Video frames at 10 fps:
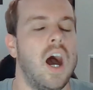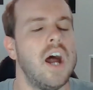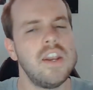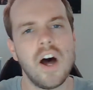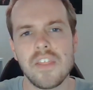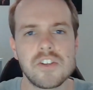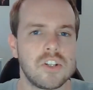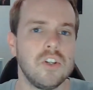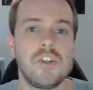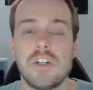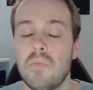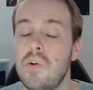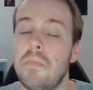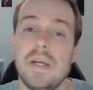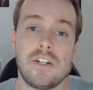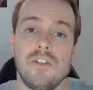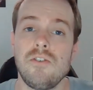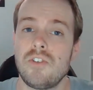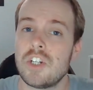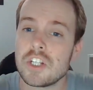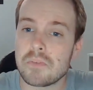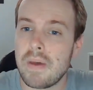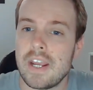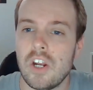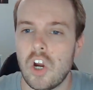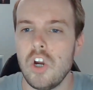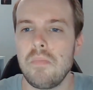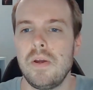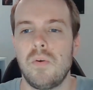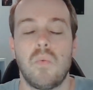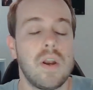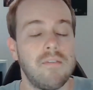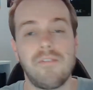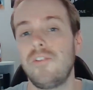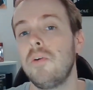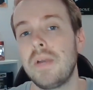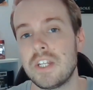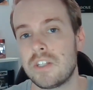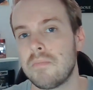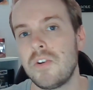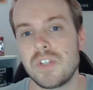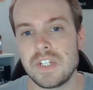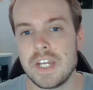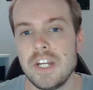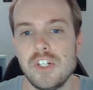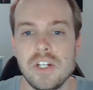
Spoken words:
Another solution would be to just make it open. Whatever film gets the most attention